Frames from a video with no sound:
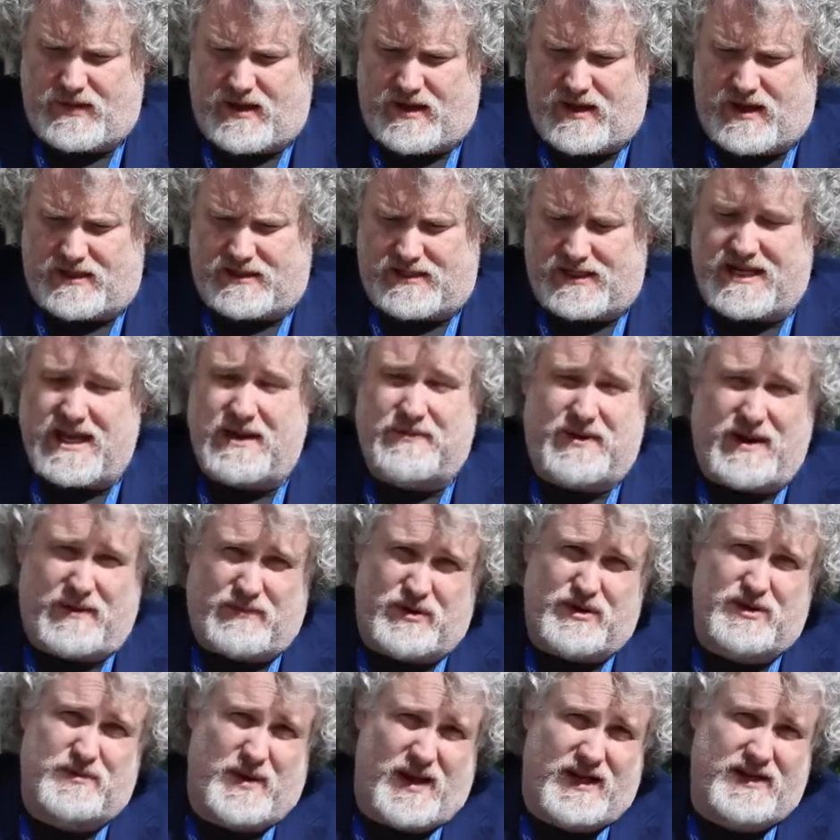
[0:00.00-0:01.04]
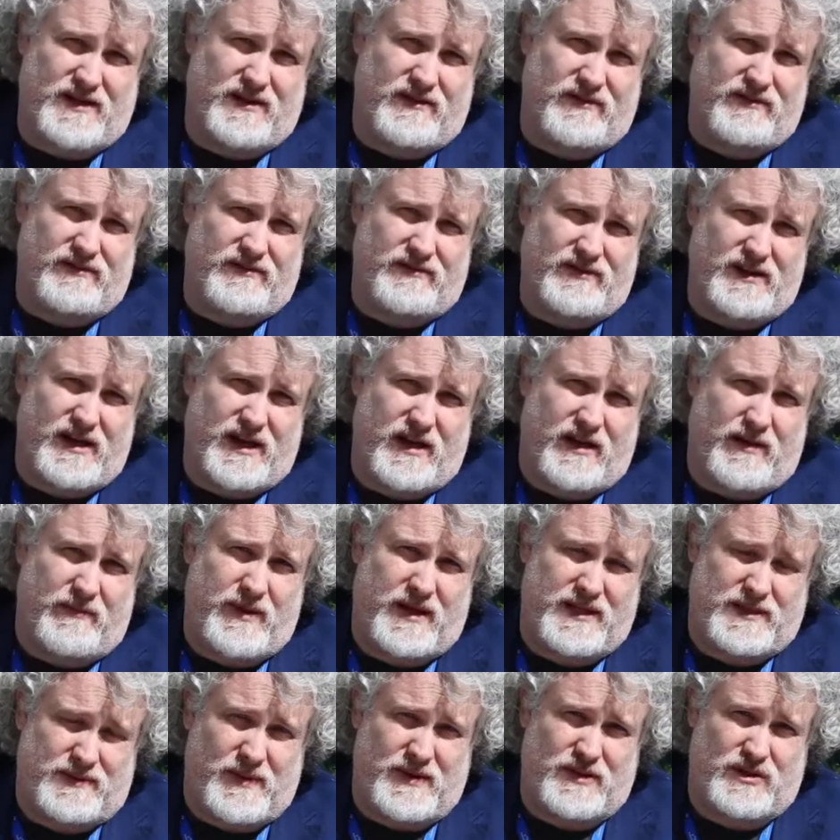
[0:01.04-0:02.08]
to keep that perspective,
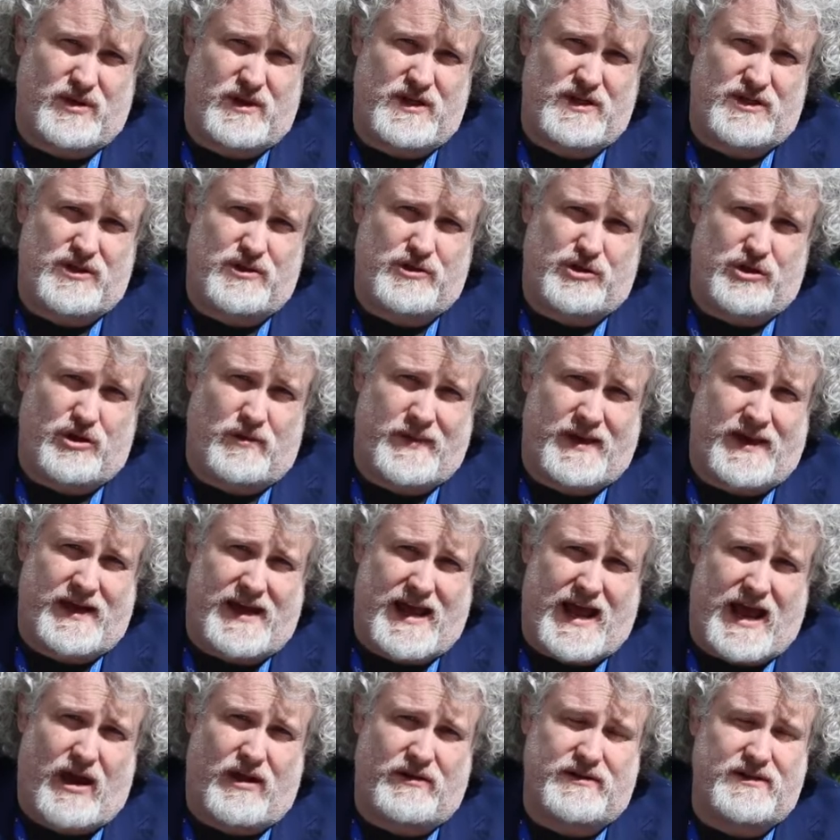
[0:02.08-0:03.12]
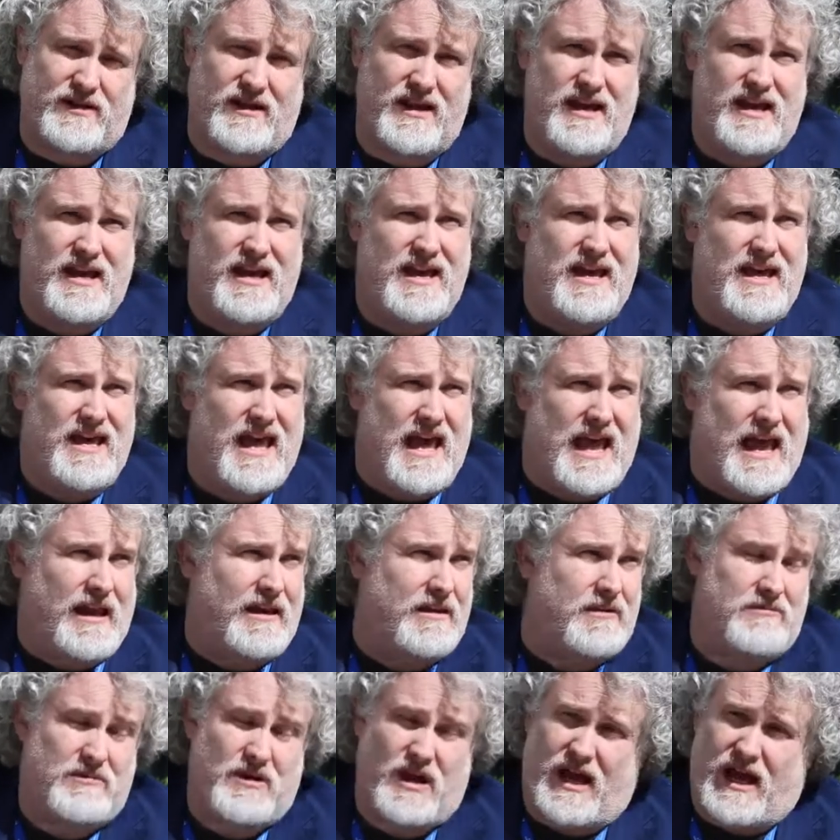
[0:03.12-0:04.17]
especially as you zoom in and out.
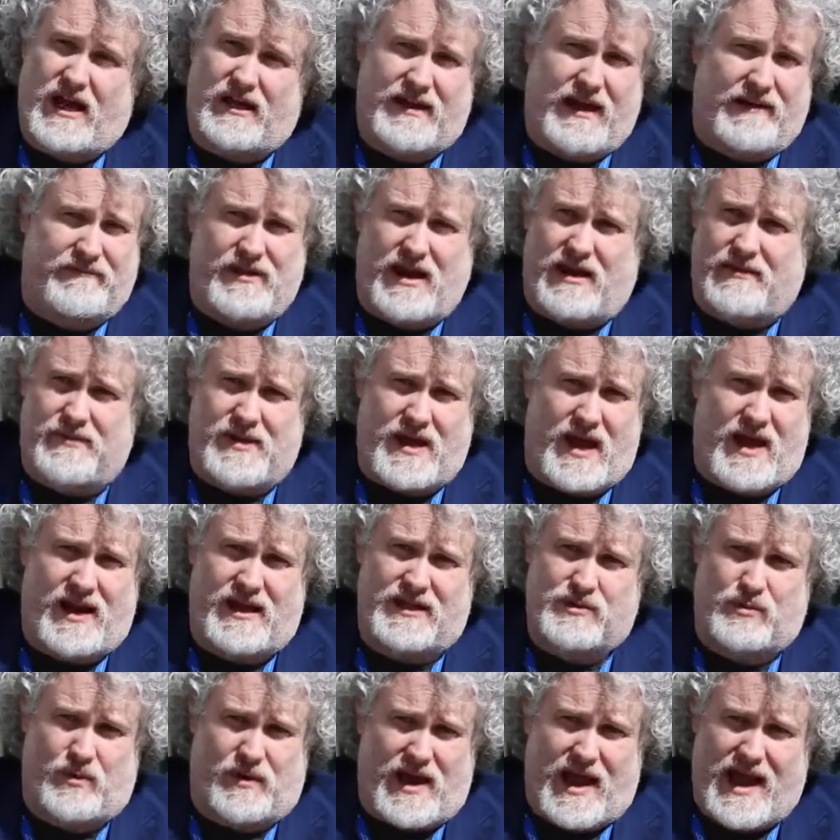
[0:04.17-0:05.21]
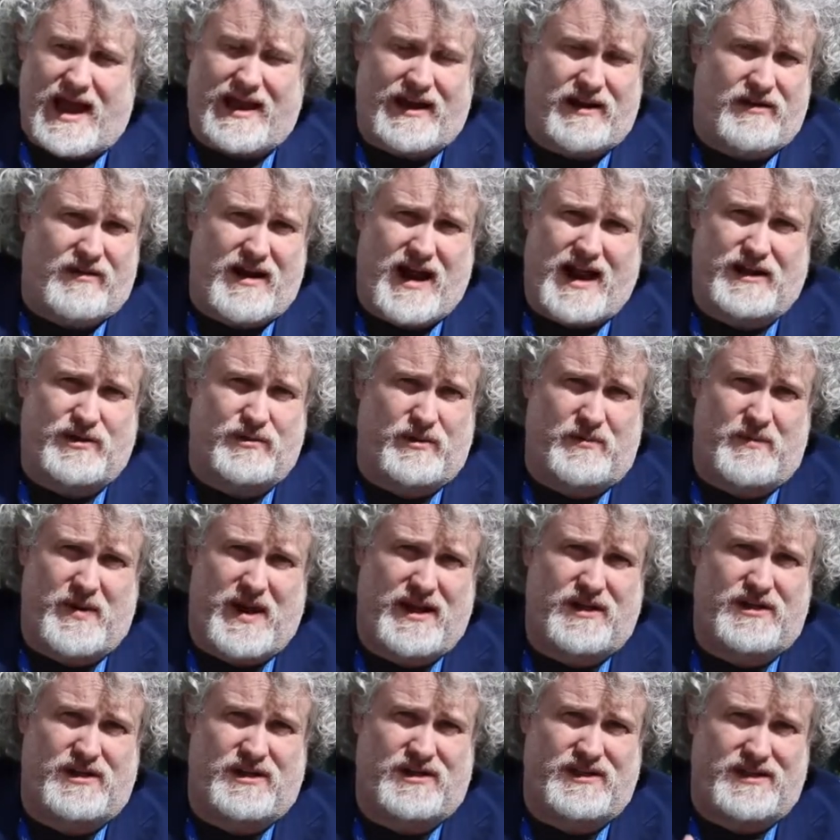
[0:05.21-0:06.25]
And I've got to be honest, when I interact with
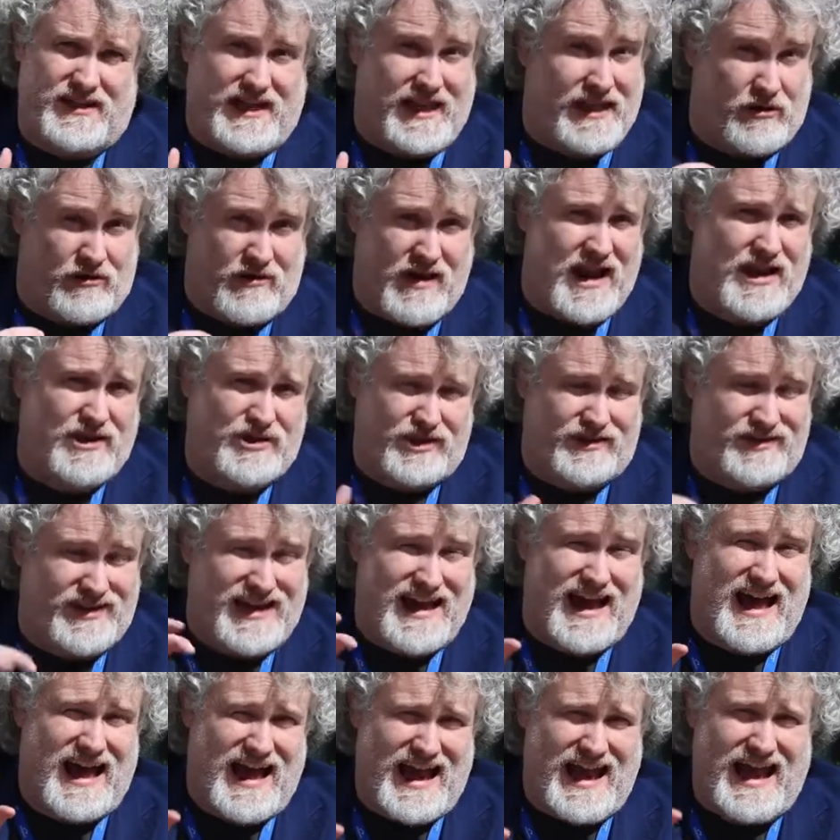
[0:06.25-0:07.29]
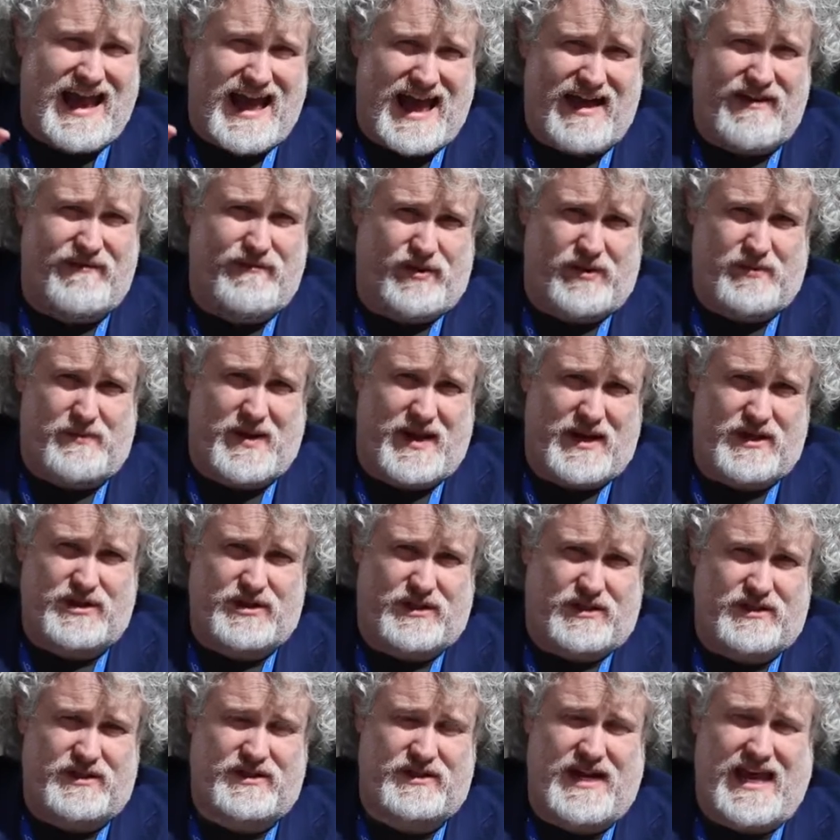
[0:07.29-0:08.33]
patients, the interaction that I have with
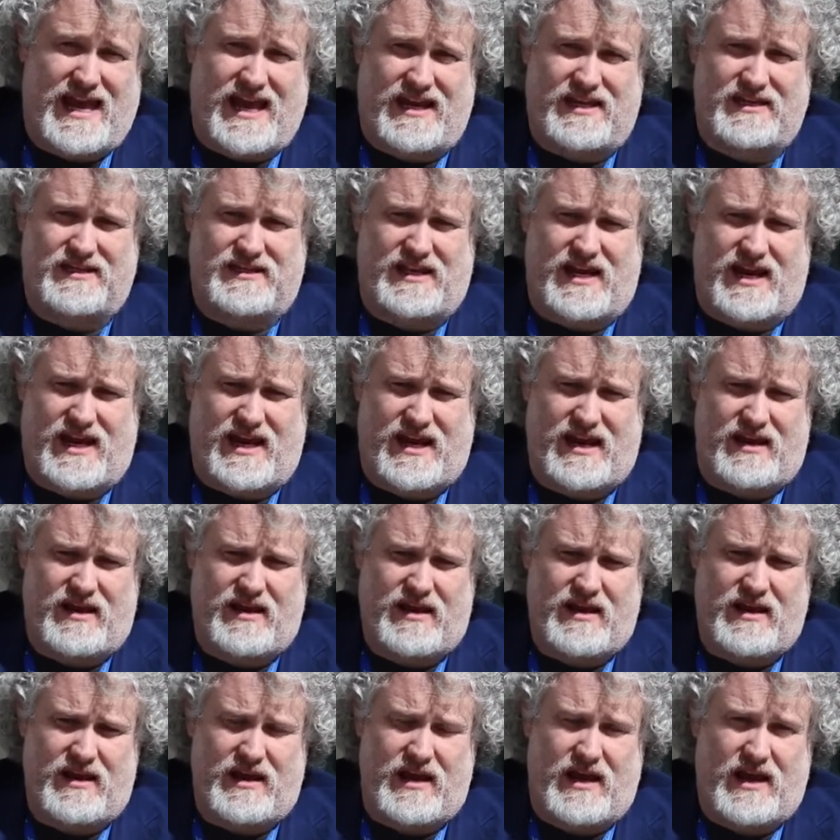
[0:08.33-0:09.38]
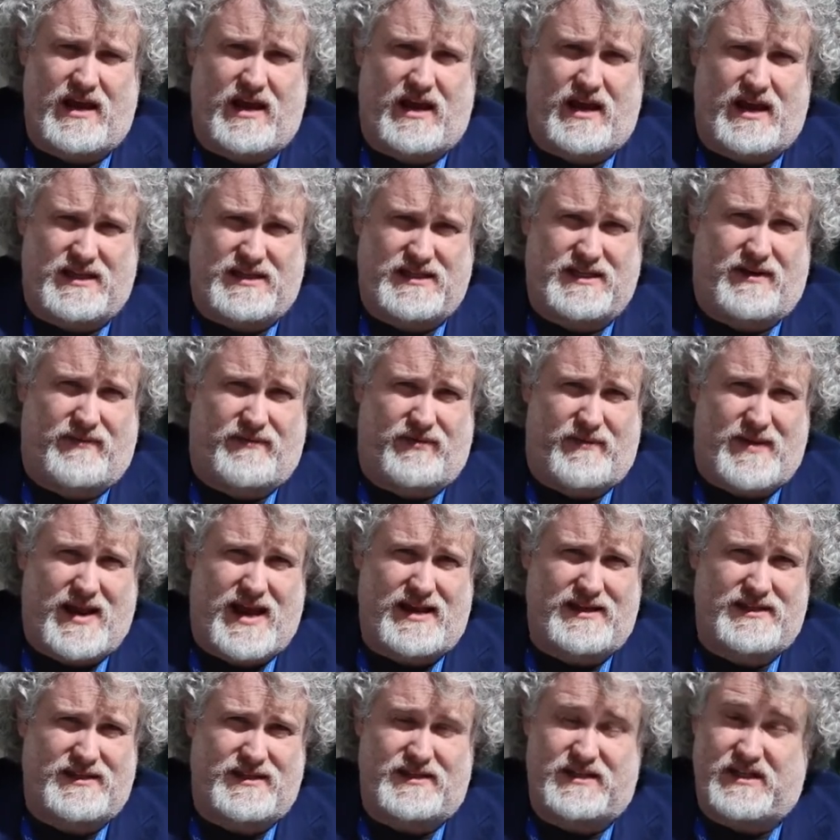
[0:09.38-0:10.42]
patients as an
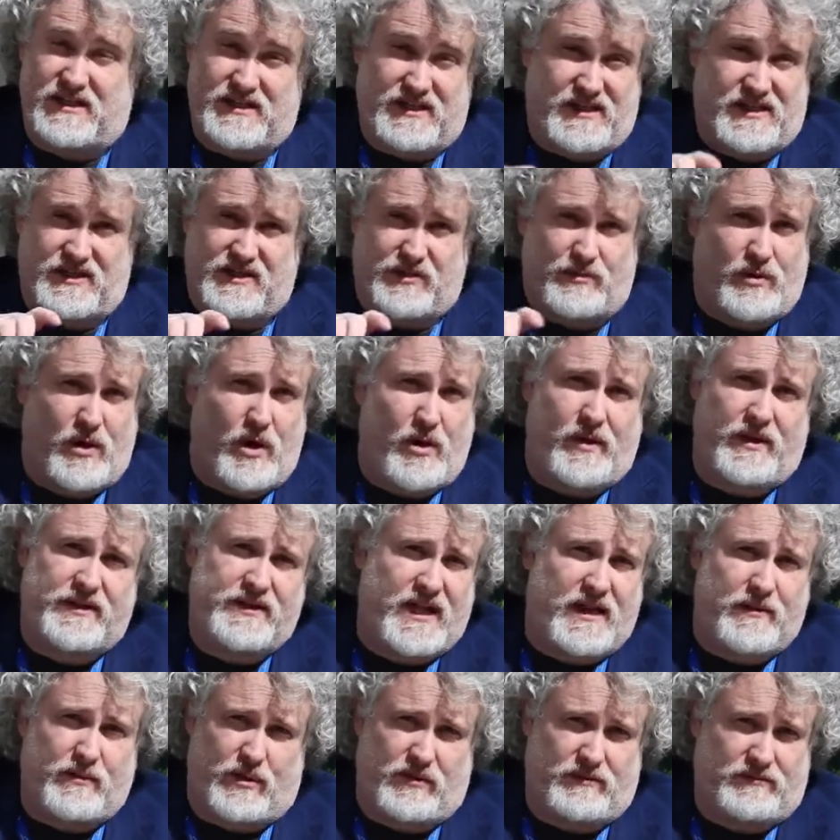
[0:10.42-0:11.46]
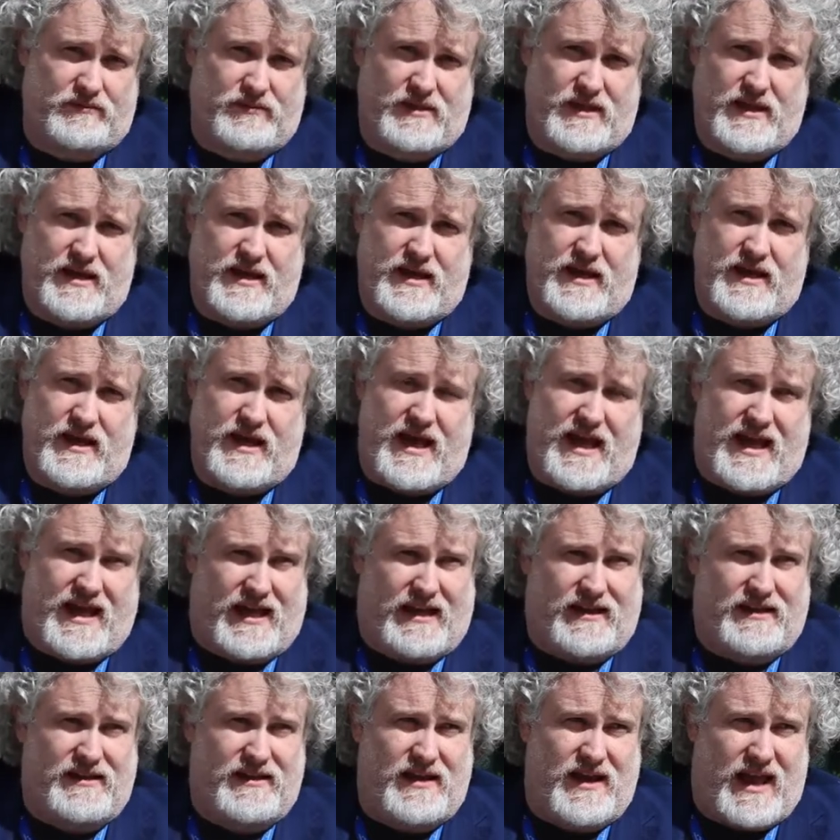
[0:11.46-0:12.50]
informaticist is as a row on a table.
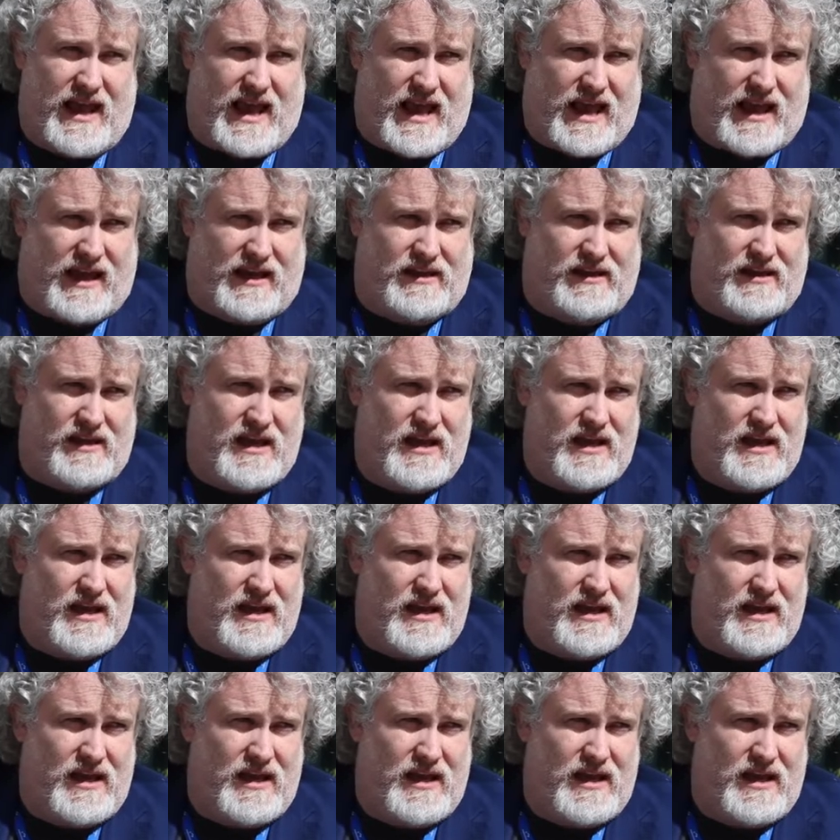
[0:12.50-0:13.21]
And